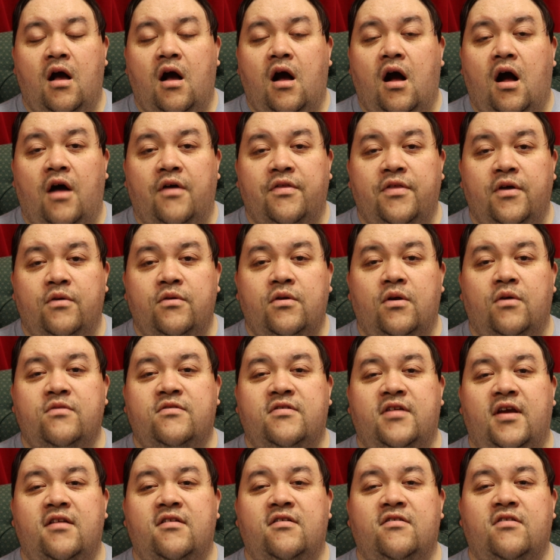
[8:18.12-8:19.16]
Although no
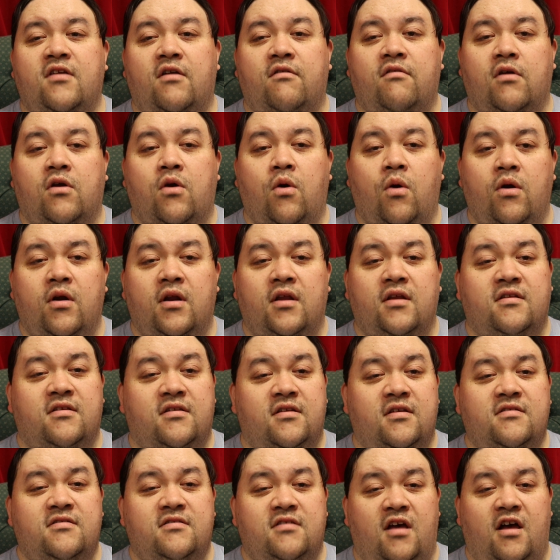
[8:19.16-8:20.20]
changes are recorded
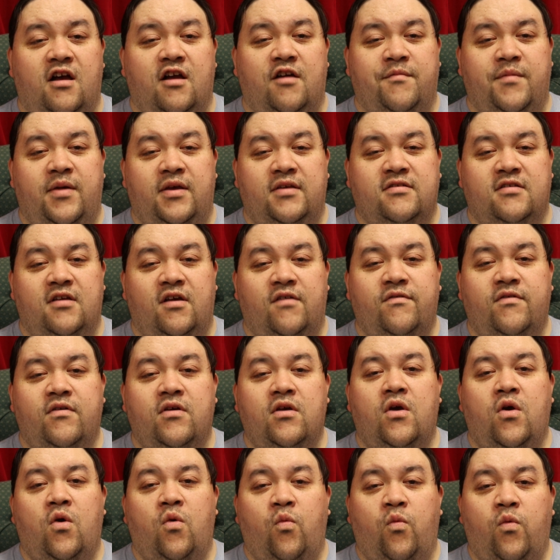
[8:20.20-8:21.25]
to Song of Myself,
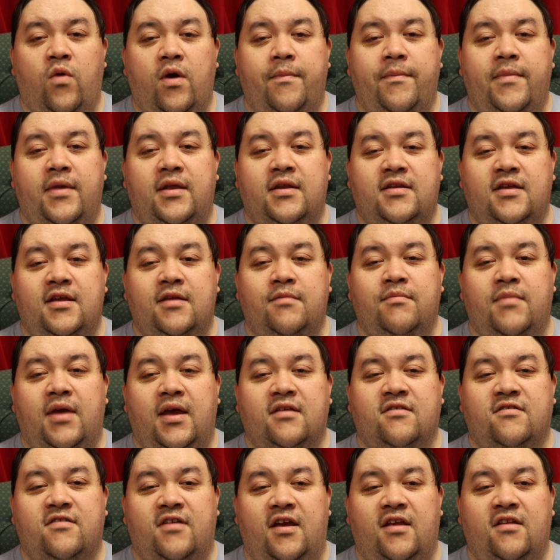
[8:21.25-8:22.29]
Whitman did
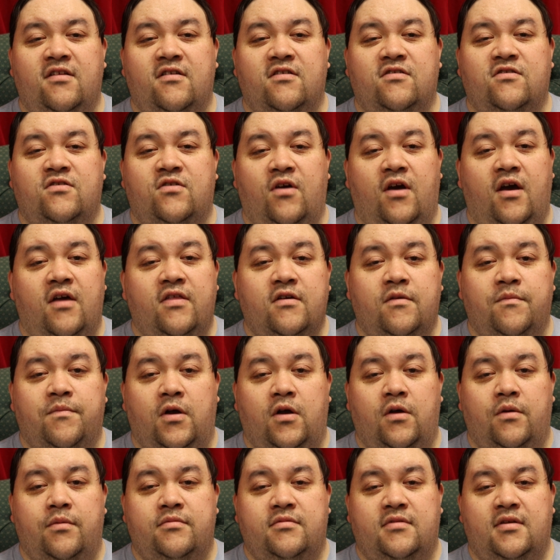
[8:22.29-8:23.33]
make changes to other
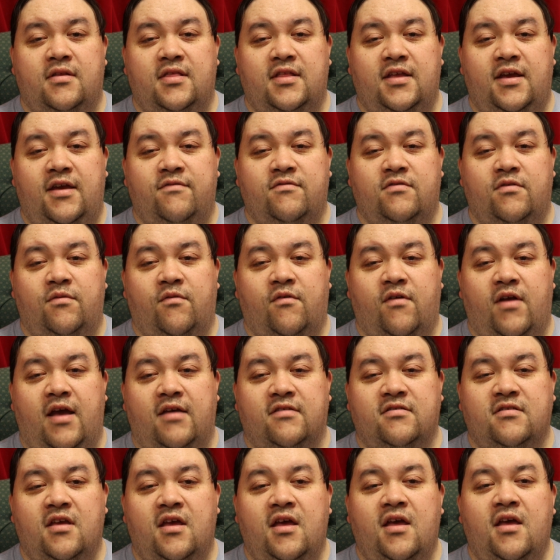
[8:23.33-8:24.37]
poems in Leaves of
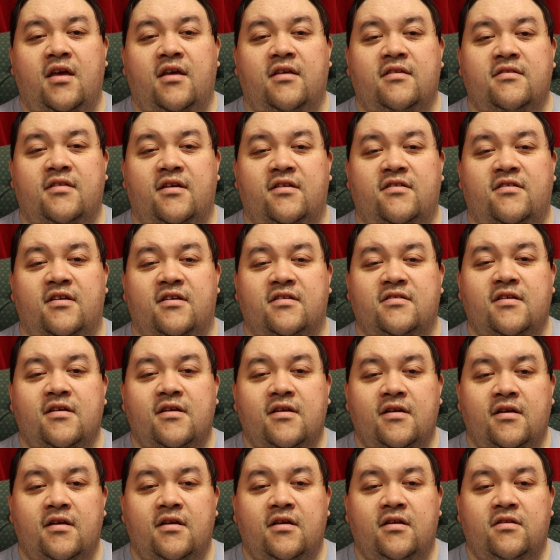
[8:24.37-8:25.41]
Grass, such as
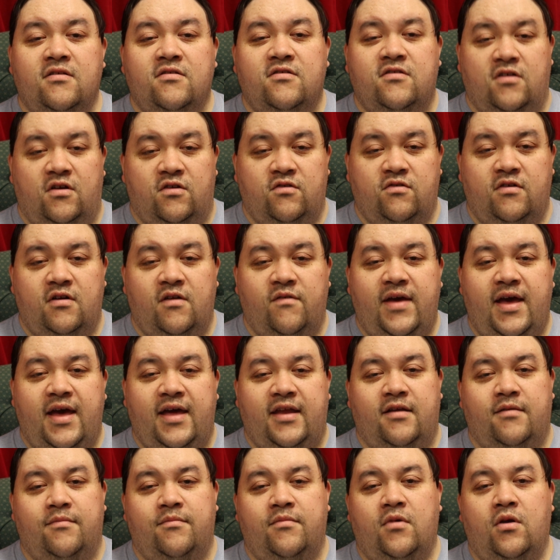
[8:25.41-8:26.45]
Children of
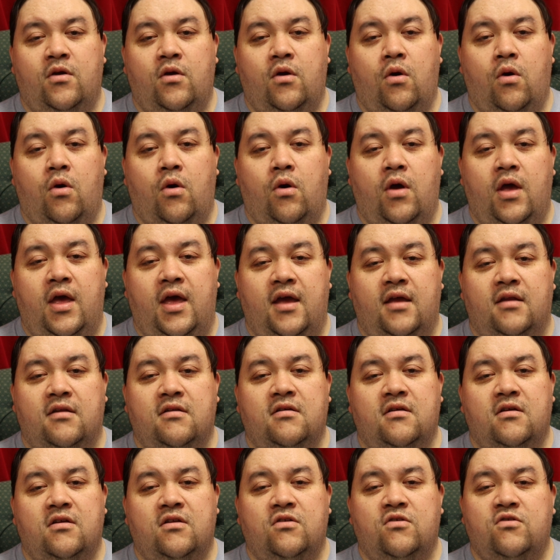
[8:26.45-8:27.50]
Adam
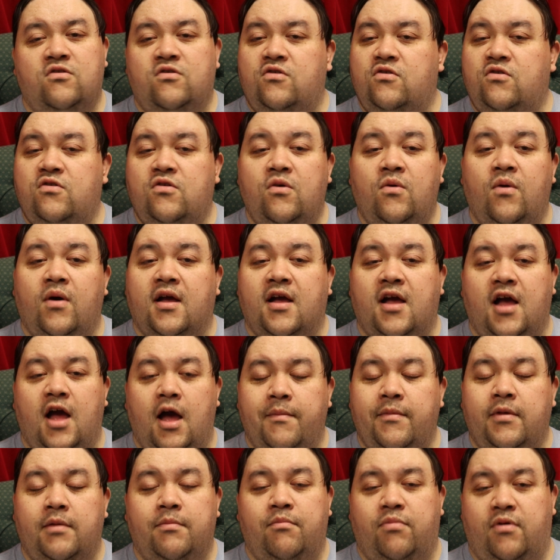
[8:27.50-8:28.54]
and To a
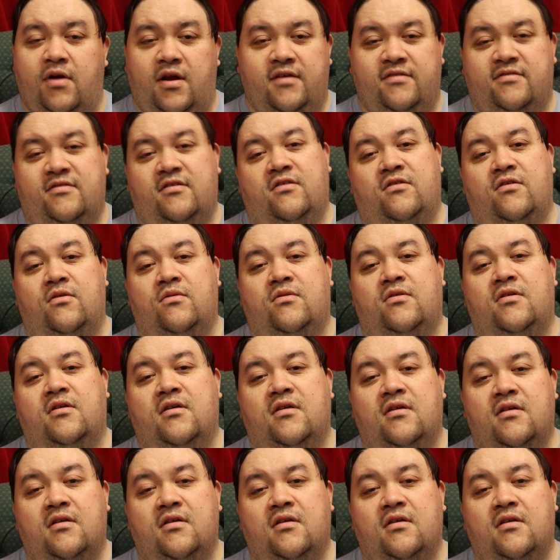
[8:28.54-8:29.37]
Common Prostitute.